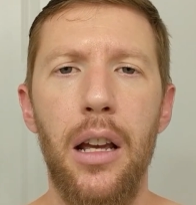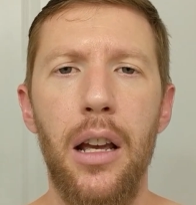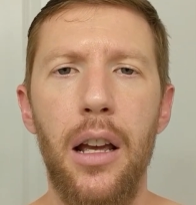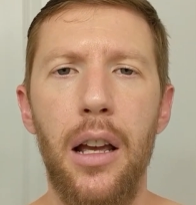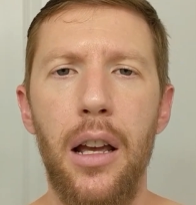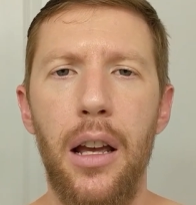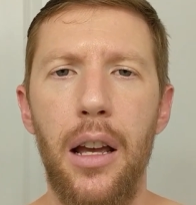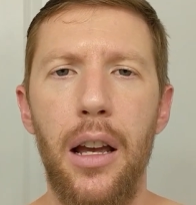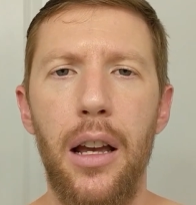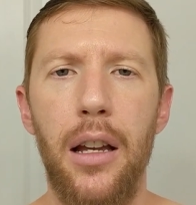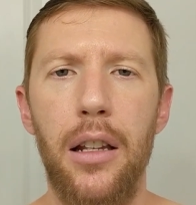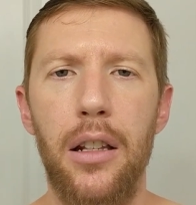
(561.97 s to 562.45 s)

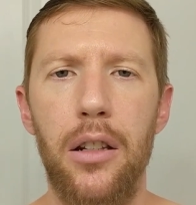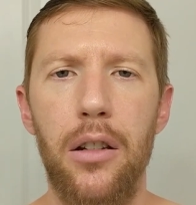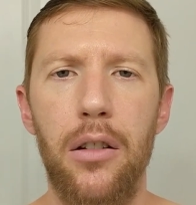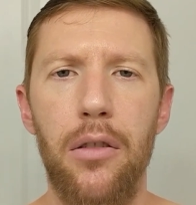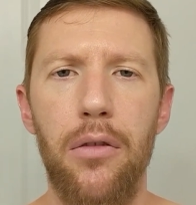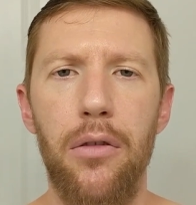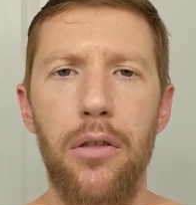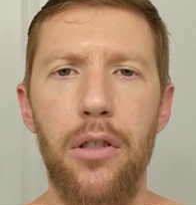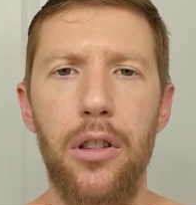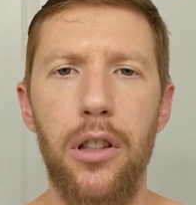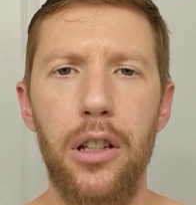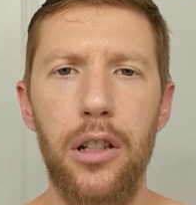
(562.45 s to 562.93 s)
as of
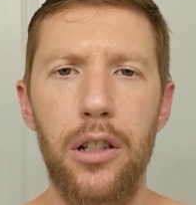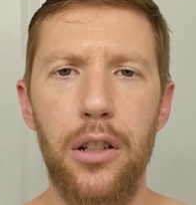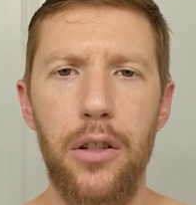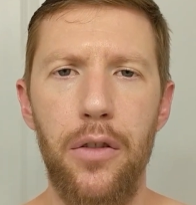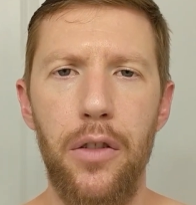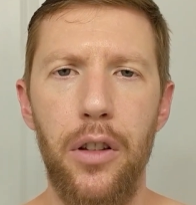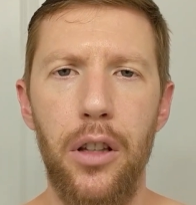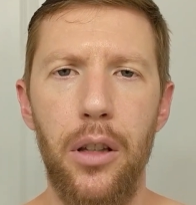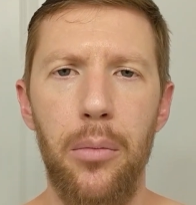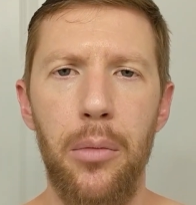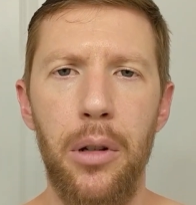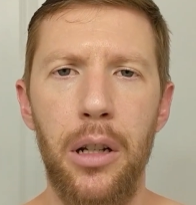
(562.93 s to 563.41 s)
this
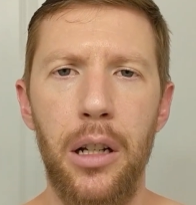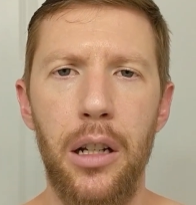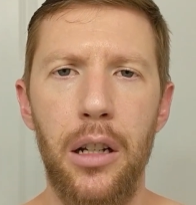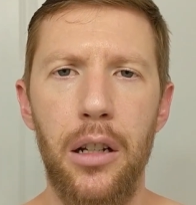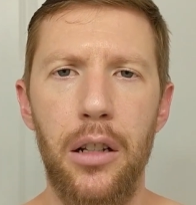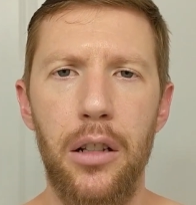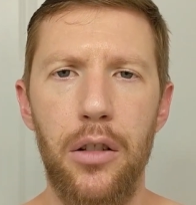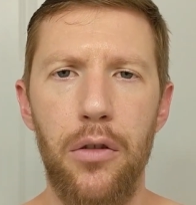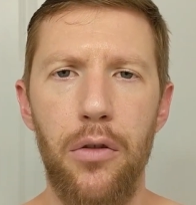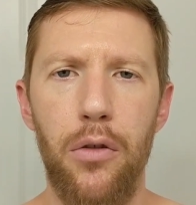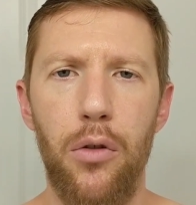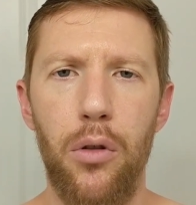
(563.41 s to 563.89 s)
filming, it's
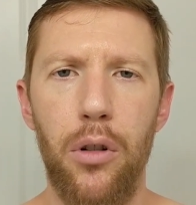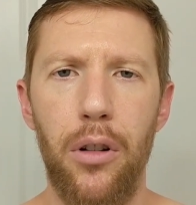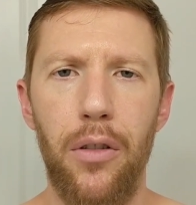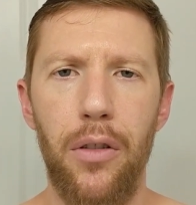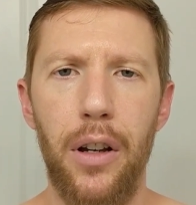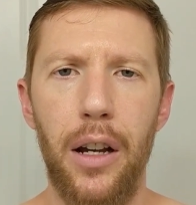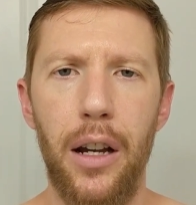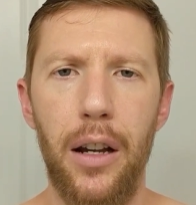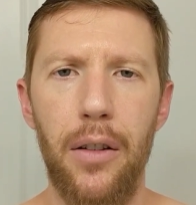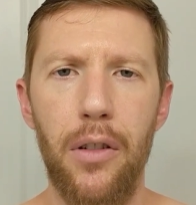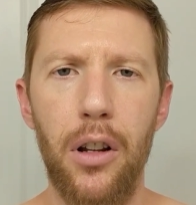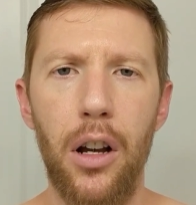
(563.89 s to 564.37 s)

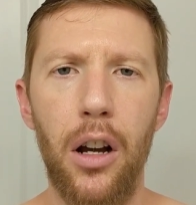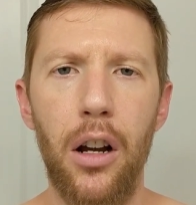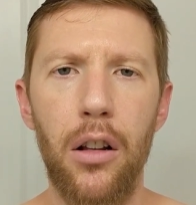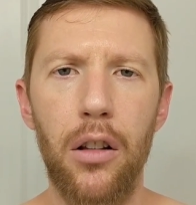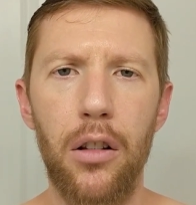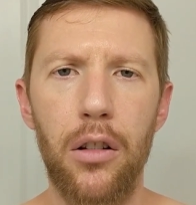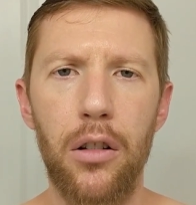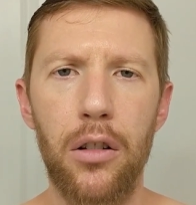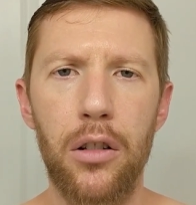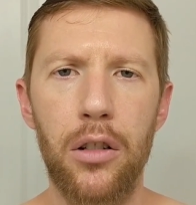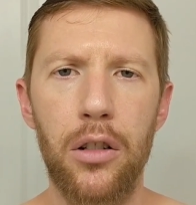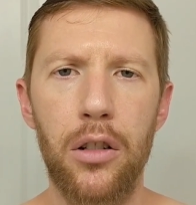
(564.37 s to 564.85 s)

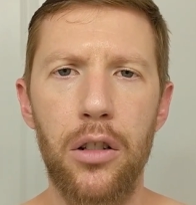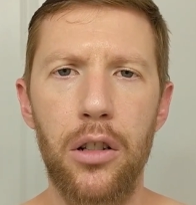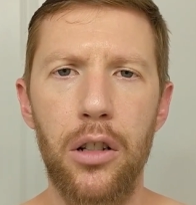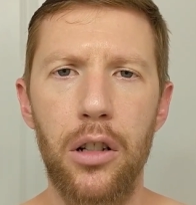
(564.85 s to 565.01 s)
$45,